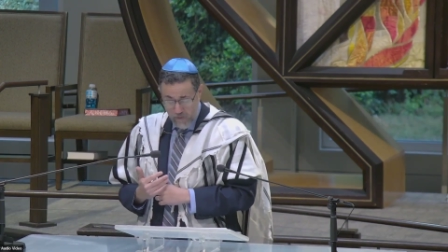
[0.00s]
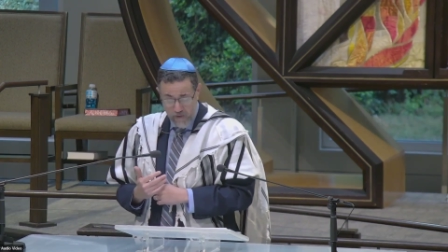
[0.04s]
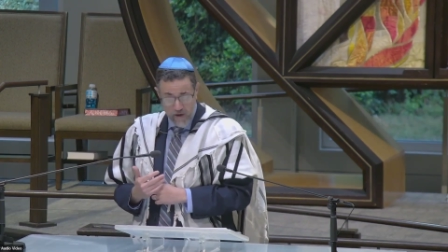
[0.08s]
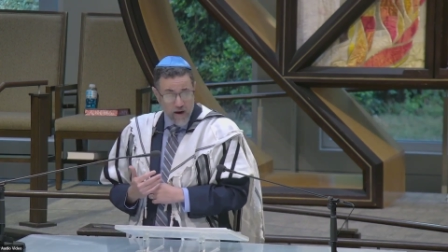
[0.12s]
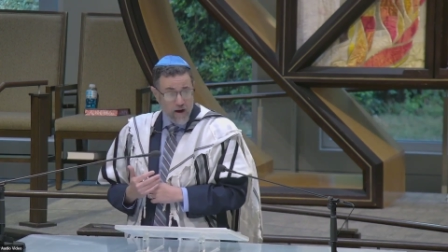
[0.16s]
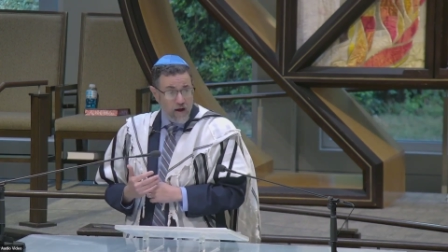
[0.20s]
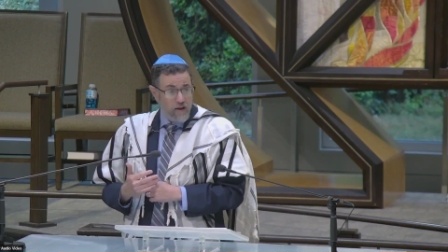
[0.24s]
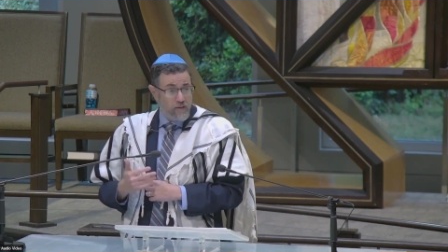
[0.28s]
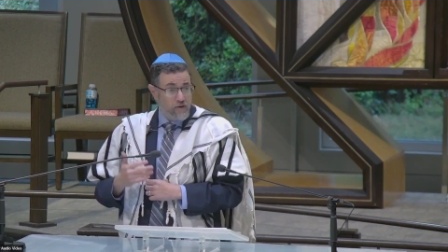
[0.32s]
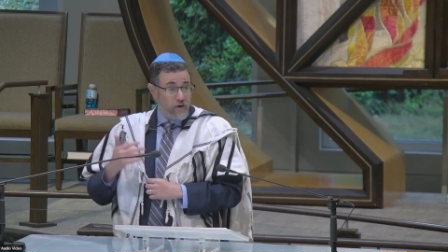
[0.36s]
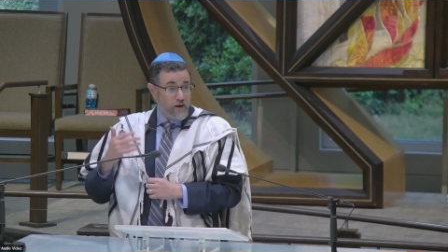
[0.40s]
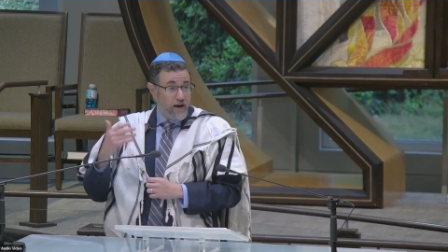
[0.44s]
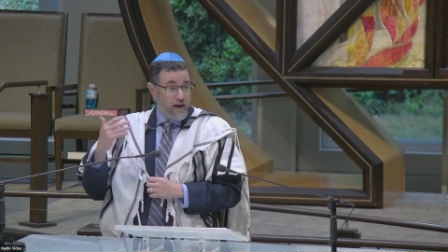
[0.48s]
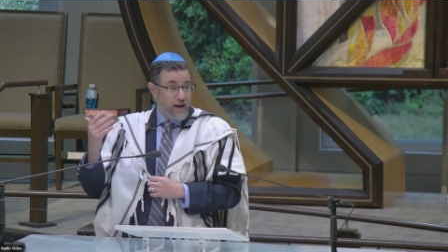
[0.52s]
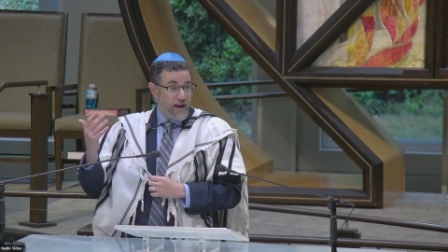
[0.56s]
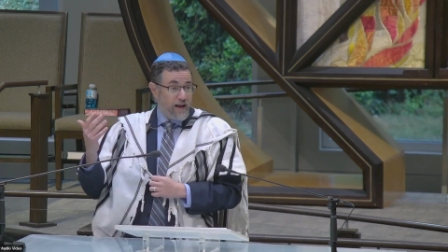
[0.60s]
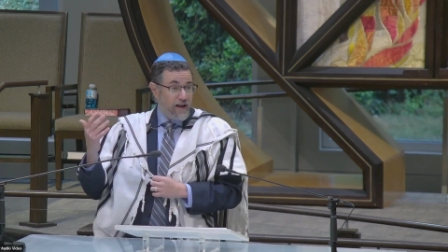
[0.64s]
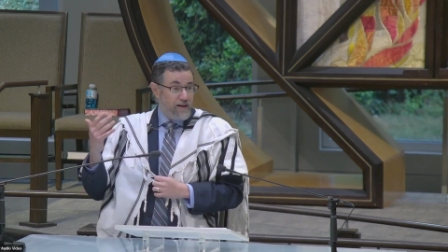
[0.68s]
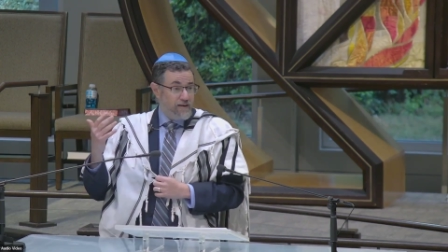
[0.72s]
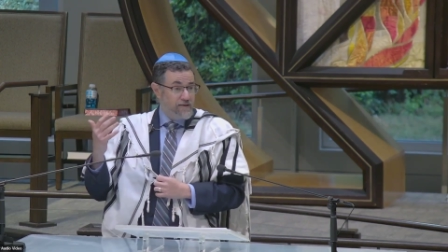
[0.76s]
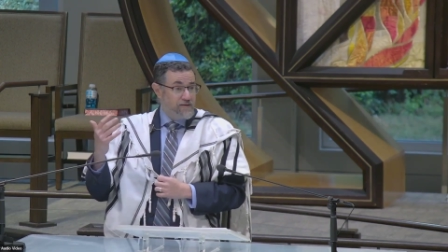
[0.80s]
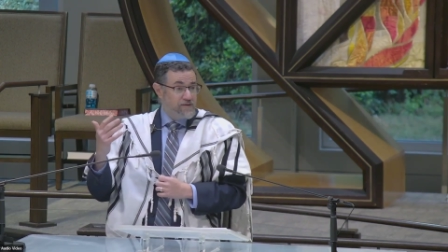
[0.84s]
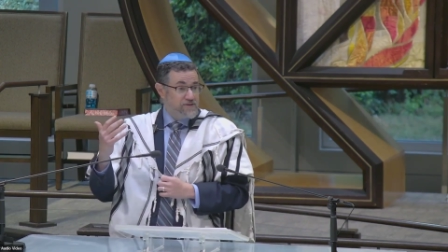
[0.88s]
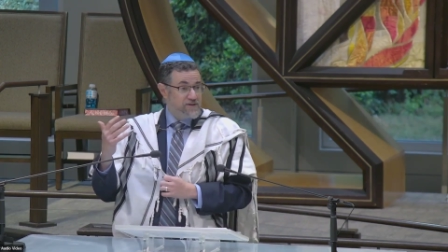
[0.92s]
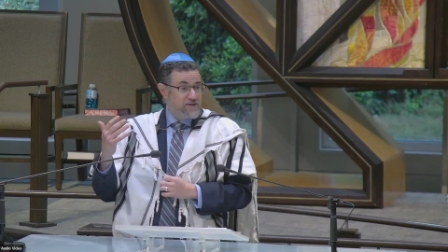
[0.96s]
On the other
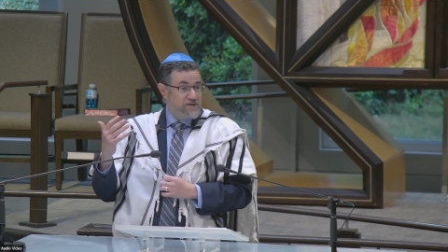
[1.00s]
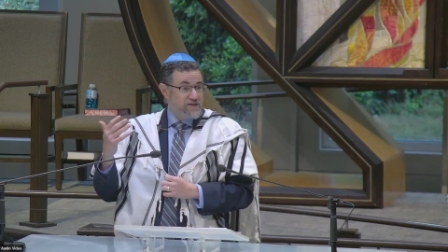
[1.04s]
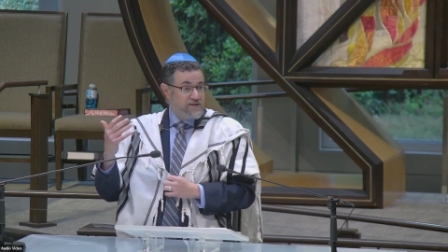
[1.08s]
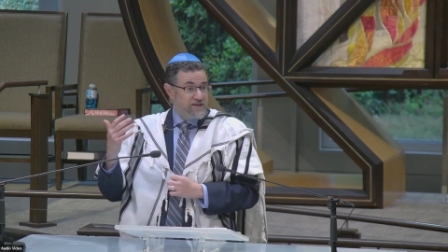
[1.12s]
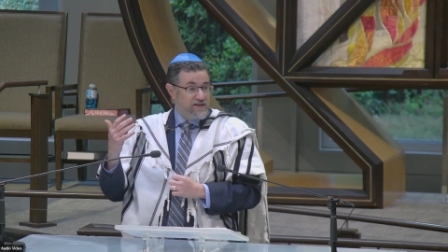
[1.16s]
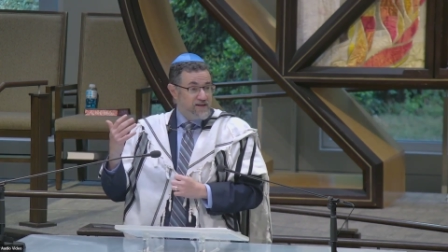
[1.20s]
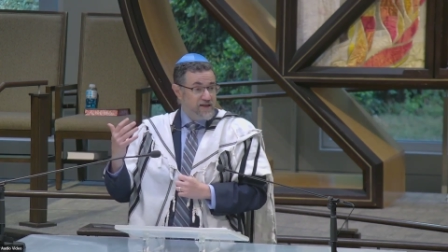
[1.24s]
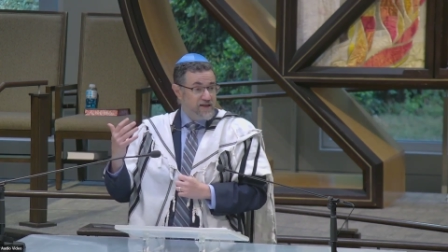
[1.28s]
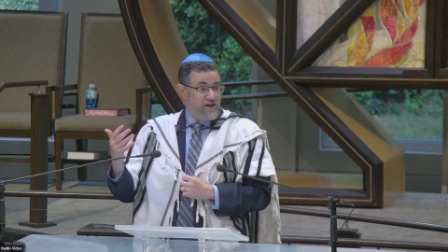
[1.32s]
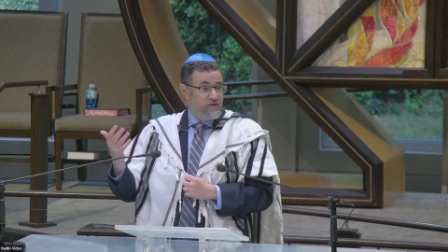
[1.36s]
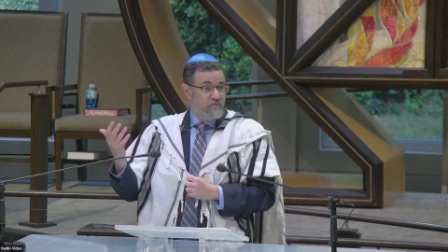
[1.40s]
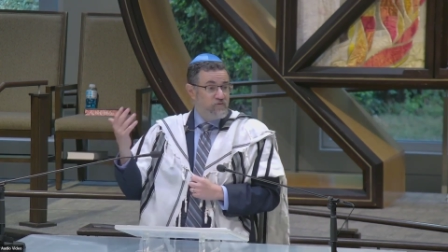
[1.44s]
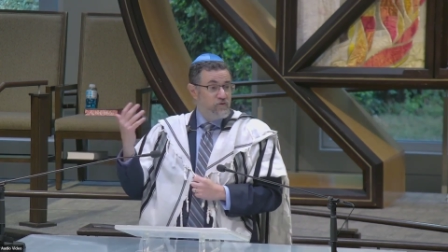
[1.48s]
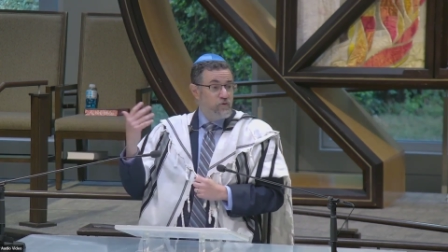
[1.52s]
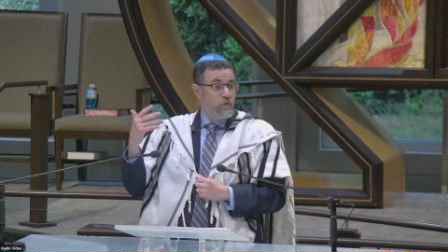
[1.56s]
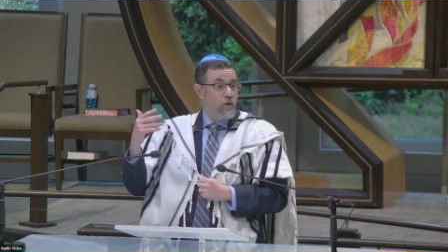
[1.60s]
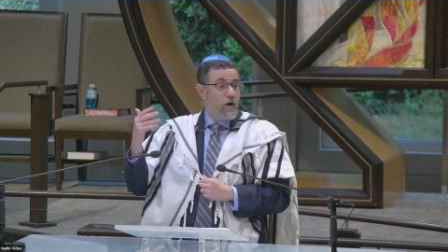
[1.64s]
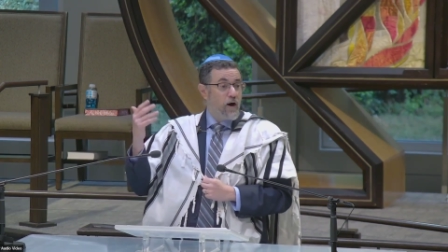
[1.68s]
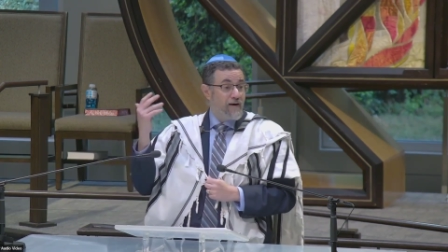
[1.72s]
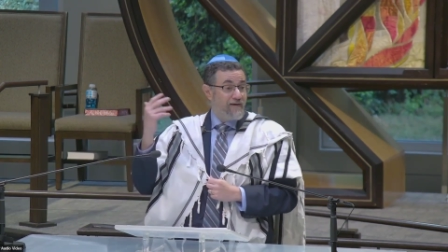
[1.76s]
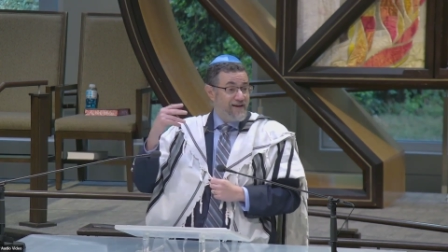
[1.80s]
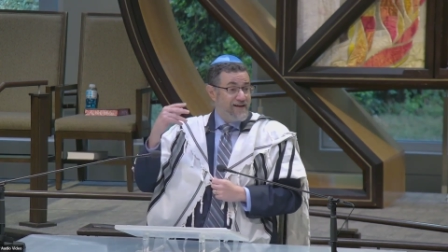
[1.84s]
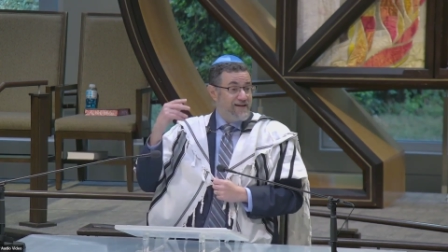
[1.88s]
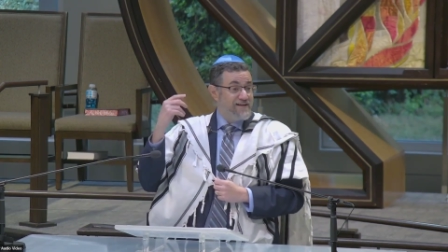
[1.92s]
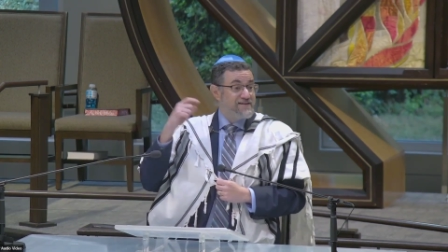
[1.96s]
hand, if you
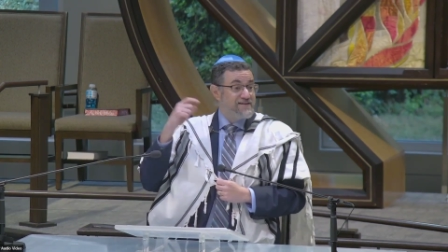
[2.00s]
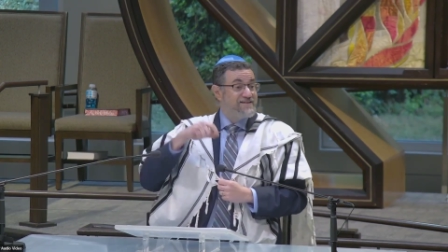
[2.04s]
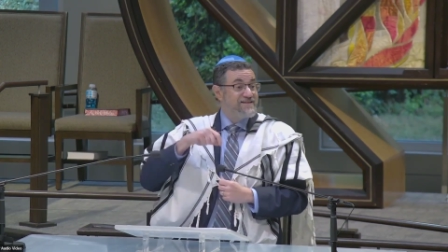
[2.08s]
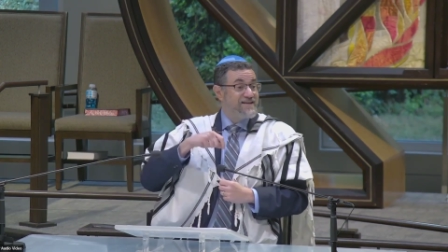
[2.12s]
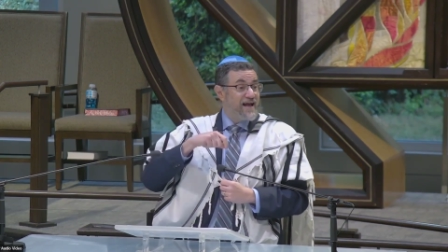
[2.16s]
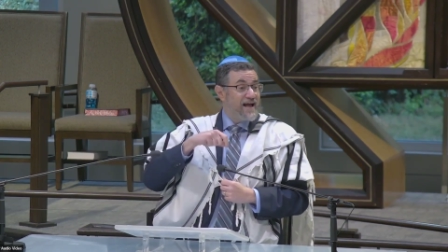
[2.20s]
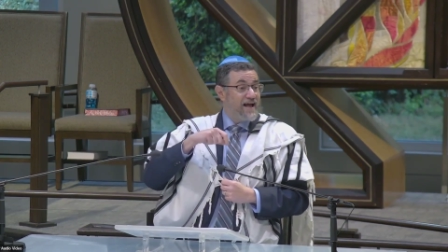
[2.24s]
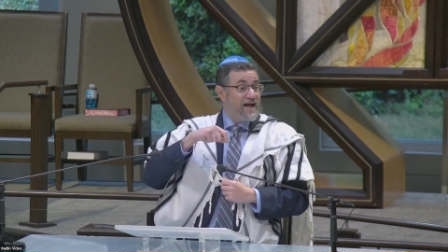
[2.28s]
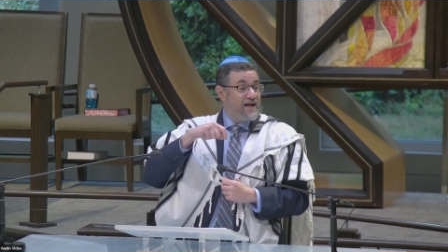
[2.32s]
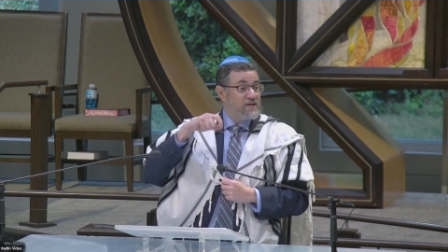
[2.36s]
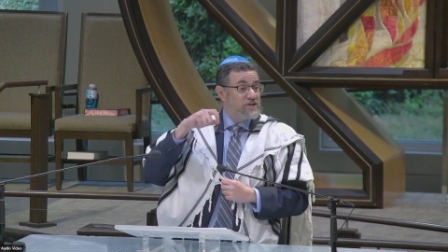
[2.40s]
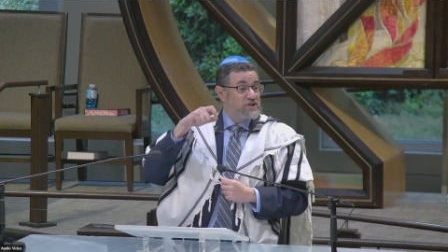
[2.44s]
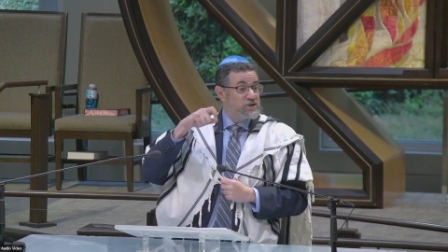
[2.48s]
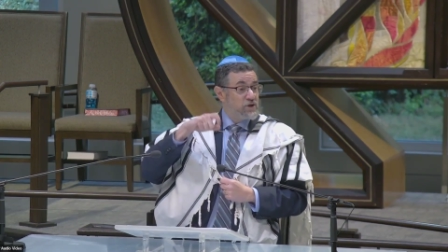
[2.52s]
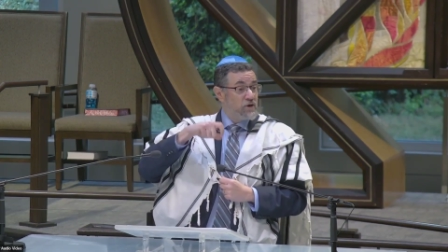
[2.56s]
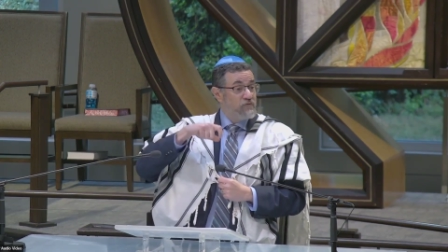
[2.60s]
are in debt,